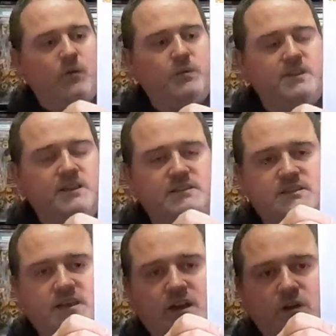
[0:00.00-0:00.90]
with
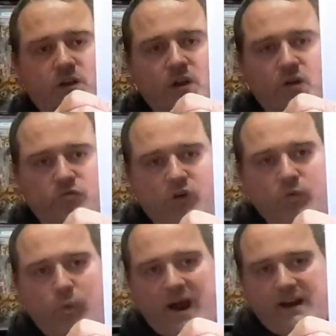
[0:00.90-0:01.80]
this
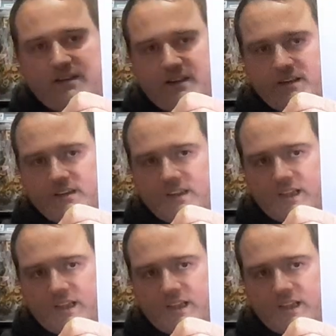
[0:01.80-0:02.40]
Ron Wagner